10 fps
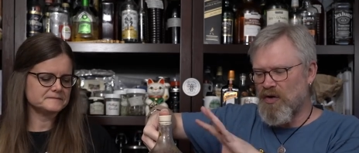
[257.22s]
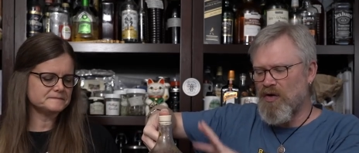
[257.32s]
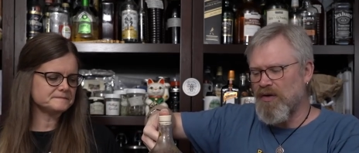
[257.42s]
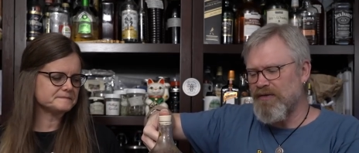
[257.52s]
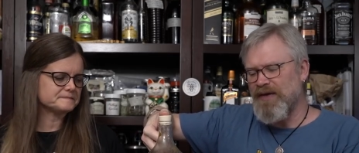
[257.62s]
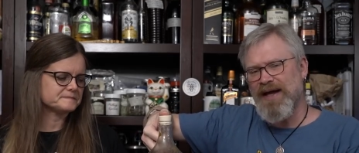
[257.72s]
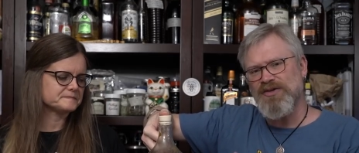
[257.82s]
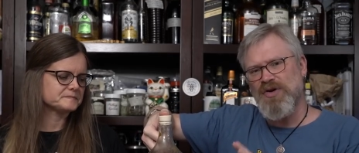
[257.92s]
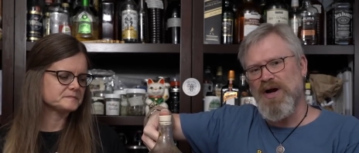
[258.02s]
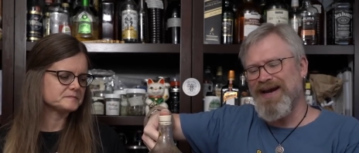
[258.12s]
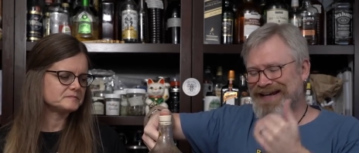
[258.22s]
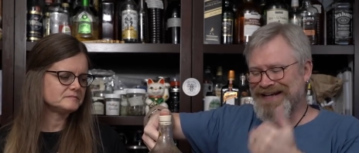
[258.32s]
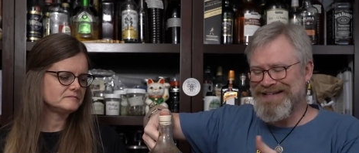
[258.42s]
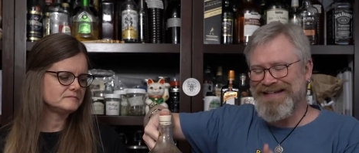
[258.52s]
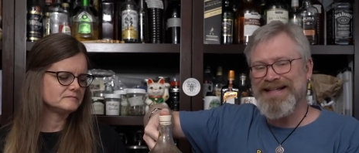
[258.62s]
Speaker 1: all of that dry gets
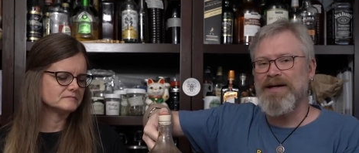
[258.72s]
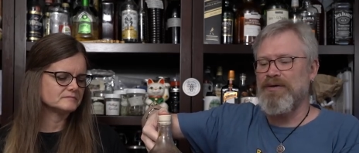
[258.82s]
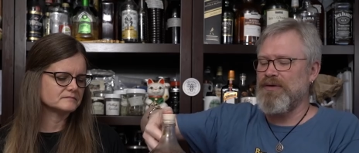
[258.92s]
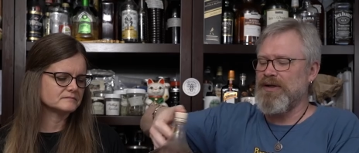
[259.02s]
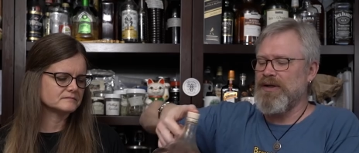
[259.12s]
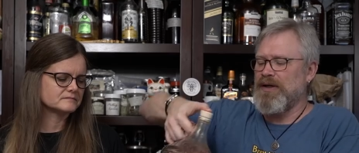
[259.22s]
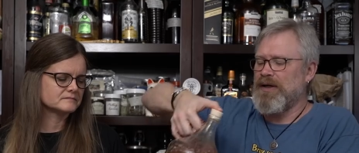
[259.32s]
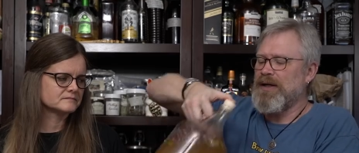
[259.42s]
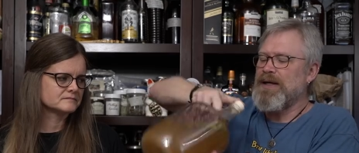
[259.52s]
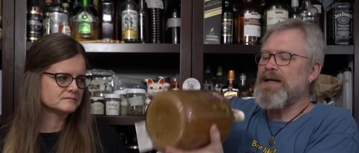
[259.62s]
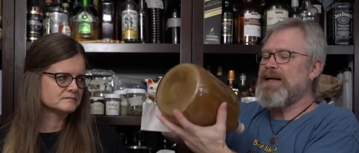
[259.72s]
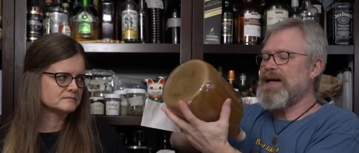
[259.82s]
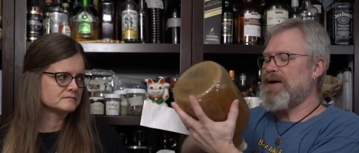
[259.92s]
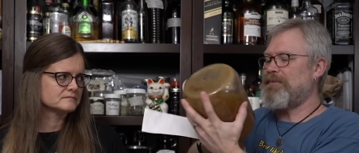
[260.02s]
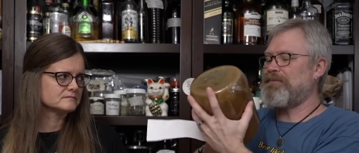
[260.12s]
in there really good.
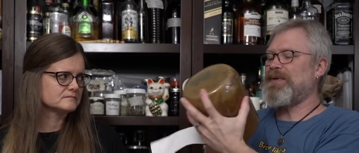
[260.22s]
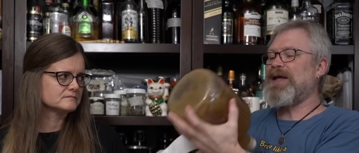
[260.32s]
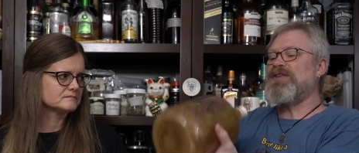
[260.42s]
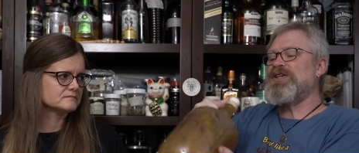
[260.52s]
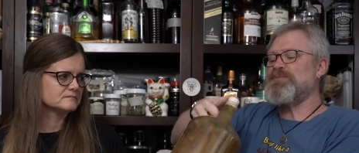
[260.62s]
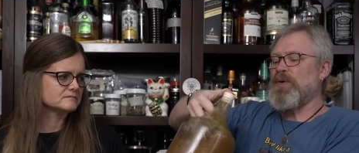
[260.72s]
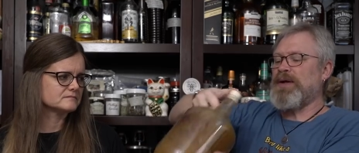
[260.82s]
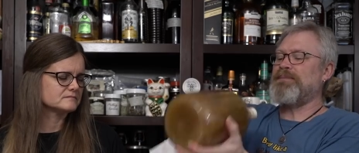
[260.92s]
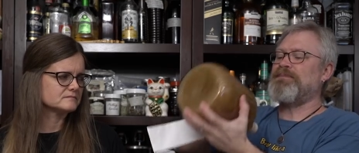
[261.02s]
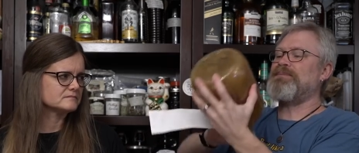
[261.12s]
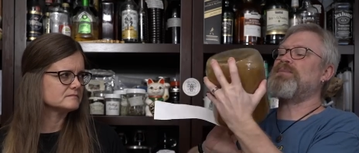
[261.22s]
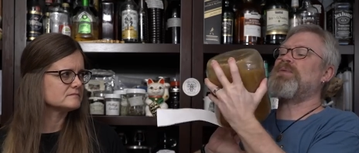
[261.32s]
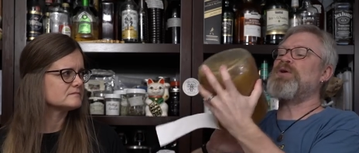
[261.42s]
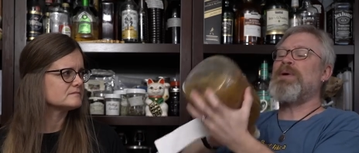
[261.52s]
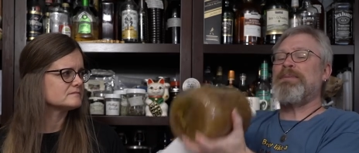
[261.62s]
Now, at this point, you
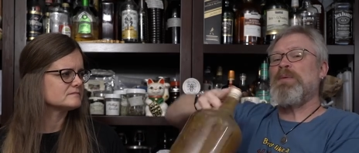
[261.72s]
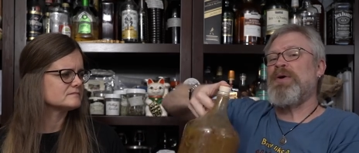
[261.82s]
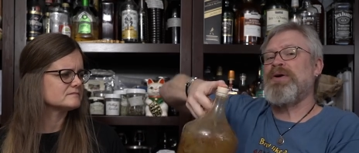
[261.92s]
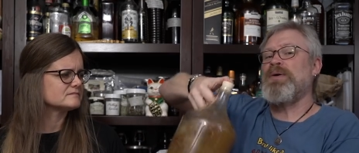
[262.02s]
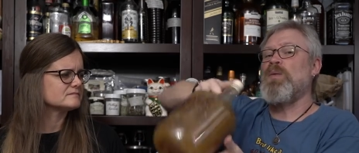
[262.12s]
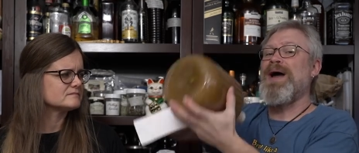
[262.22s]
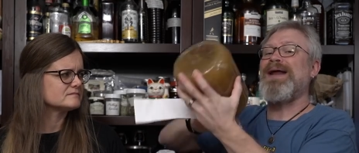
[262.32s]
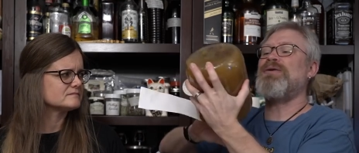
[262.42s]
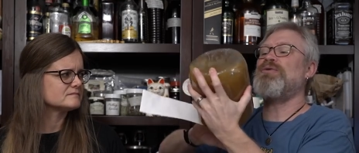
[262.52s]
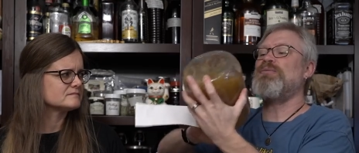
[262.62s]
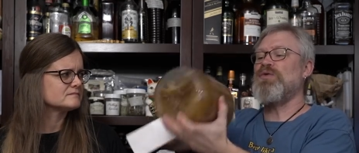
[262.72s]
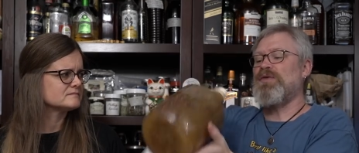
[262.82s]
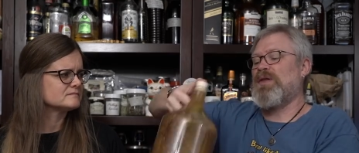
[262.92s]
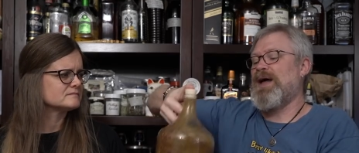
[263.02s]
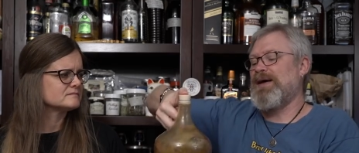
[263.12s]
might be wondering why I didn't remove the
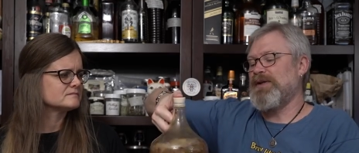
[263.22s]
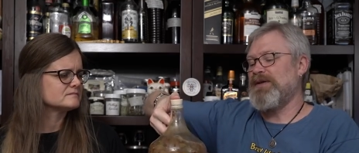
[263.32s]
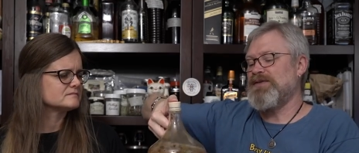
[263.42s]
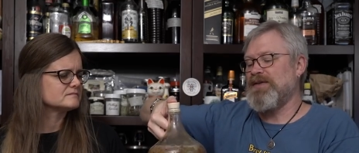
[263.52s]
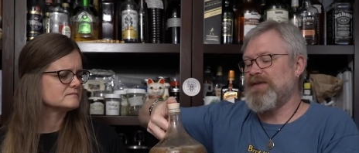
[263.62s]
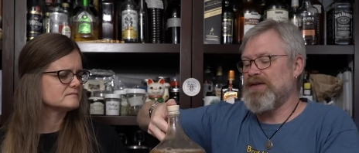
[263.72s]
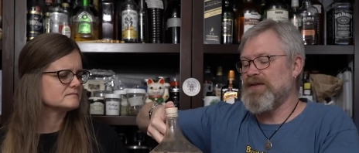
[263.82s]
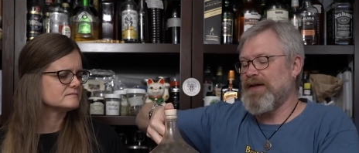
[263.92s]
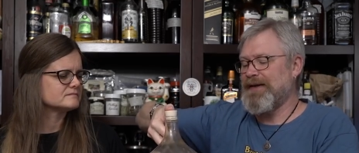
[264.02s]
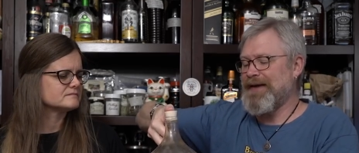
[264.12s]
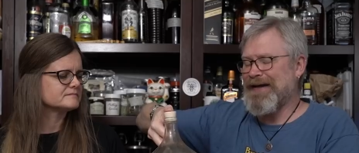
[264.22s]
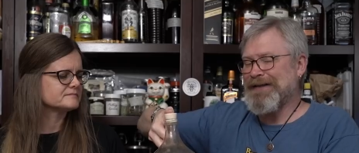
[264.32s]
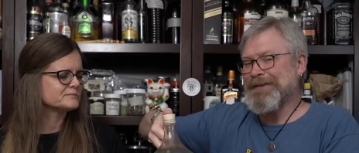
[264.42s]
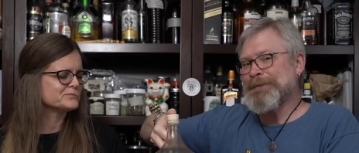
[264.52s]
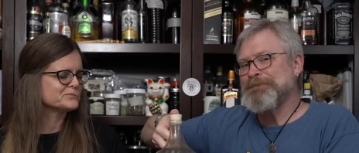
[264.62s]
lime leaves and things like that.
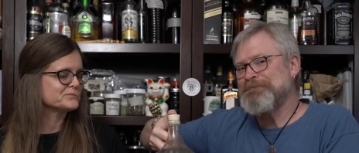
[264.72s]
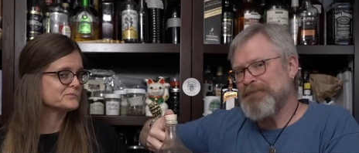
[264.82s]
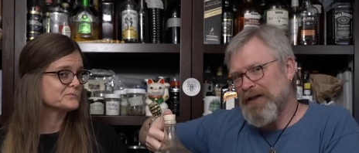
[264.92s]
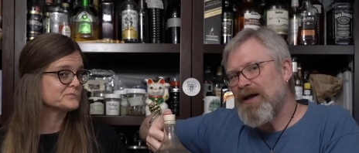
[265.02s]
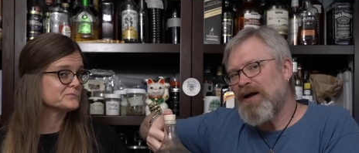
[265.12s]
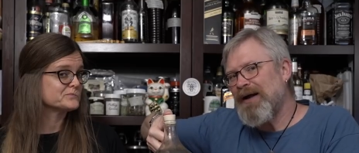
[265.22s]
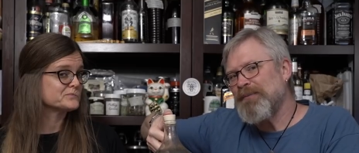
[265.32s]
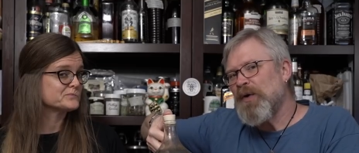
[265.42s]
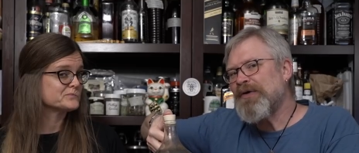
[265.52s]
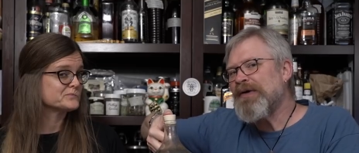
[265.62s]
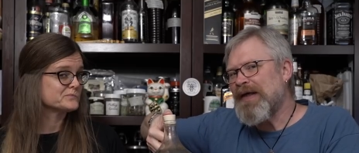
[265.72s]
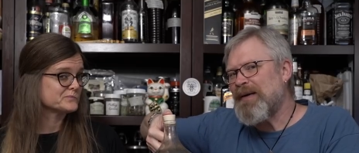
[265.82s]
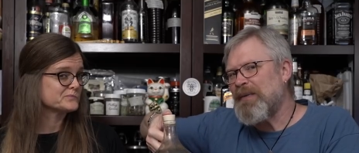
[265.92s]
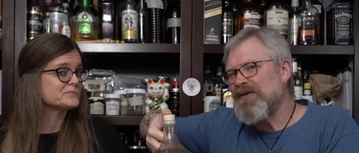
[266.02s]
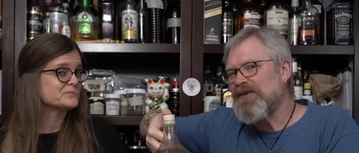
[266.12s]
I'm wondering that
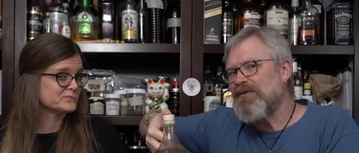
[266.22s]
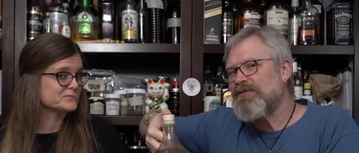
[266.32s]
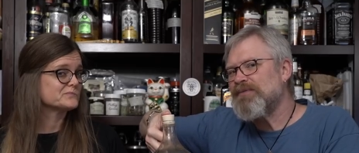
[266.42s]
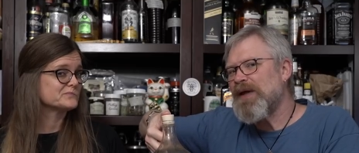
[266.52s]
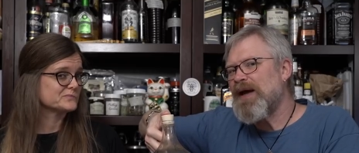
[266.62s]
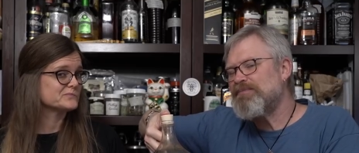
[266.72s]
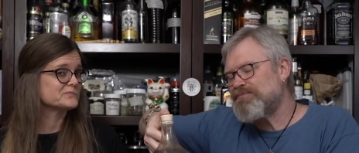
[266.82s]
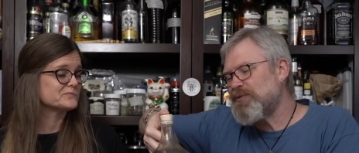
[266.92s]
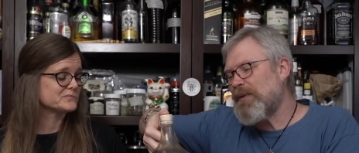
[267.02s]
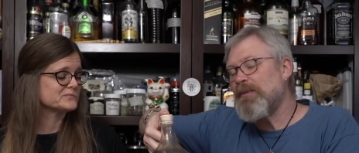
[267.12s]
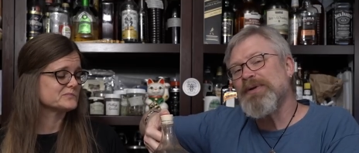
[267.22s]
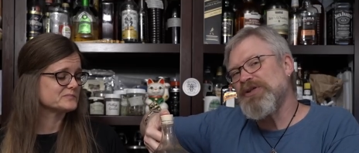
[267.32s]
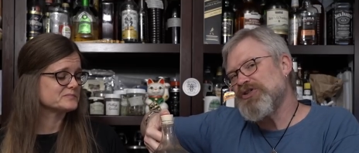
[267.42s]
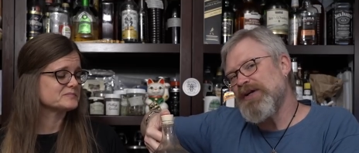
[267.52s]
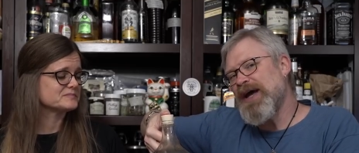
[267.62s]
myself. I probably
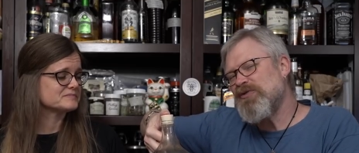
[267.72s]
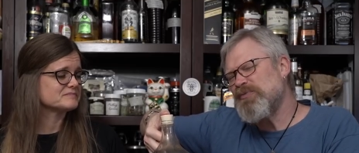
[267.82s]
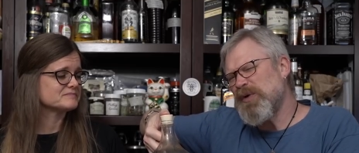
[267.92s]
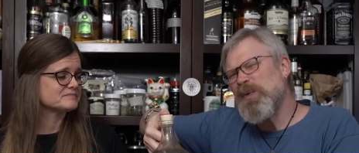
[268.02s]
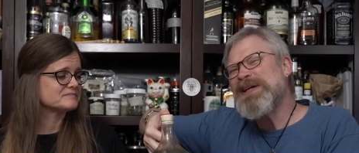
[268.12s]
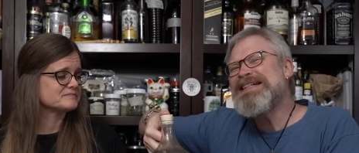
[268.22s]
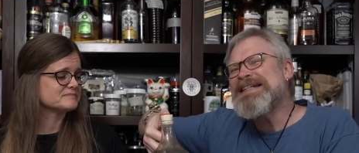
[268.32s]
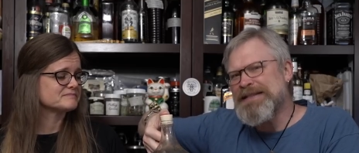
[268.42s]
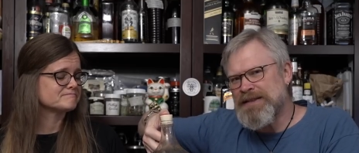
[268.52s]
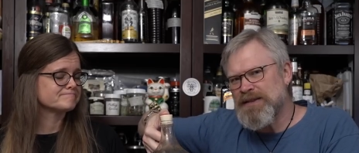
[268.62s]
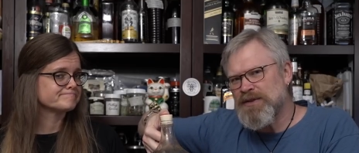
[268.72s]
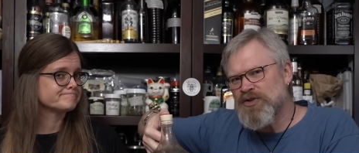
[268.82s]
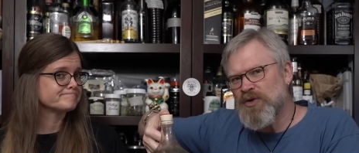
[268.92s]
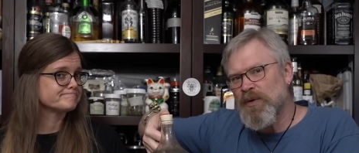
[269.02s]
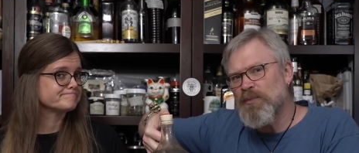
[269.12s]
should have, but we didn't. So
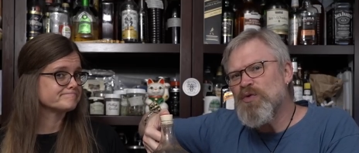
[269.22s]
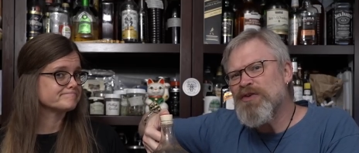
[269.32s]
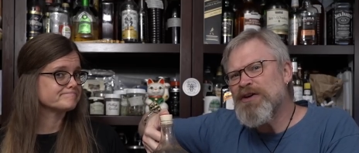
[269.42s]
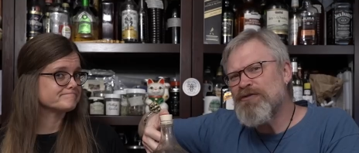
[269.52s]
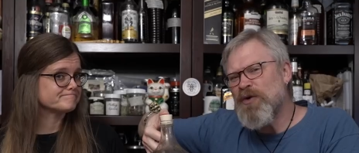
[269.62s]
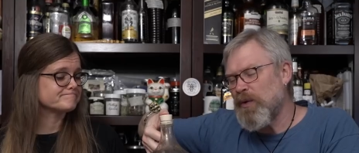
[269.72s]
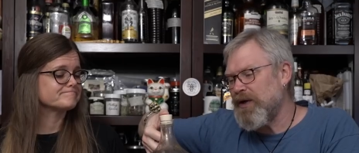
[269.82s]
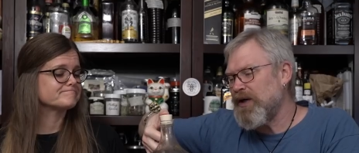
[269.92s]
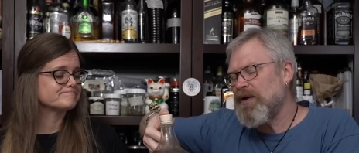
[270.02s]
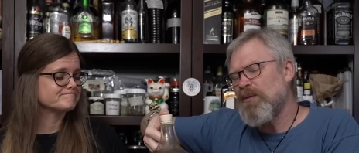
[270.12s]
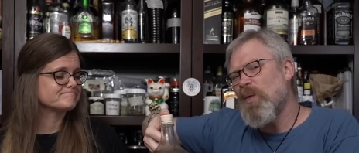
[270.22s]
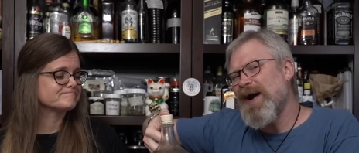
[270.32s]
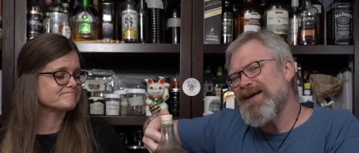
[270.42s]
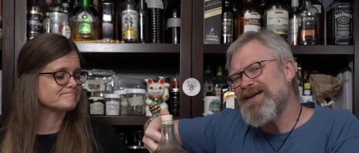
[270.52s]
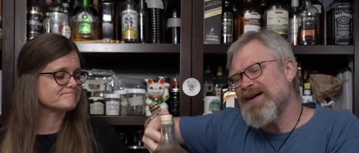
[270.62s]
we're moving forward. Why
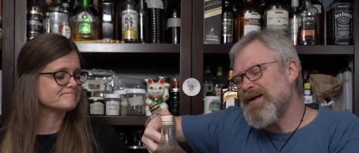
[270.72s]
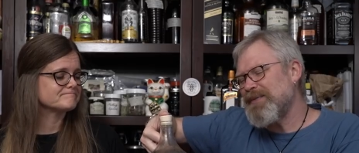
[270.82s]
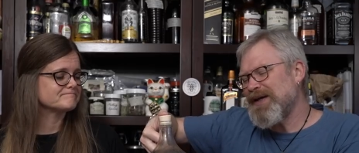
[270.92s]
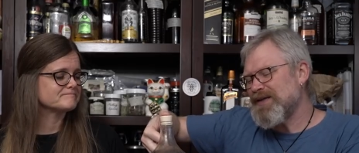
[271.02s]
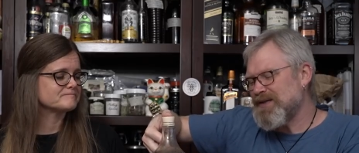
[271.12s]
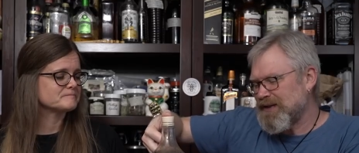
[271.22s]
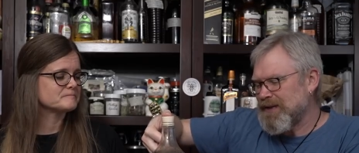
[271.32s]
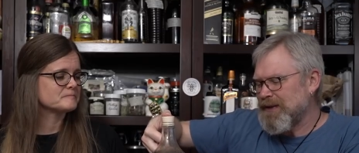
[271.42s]
didn't I? Because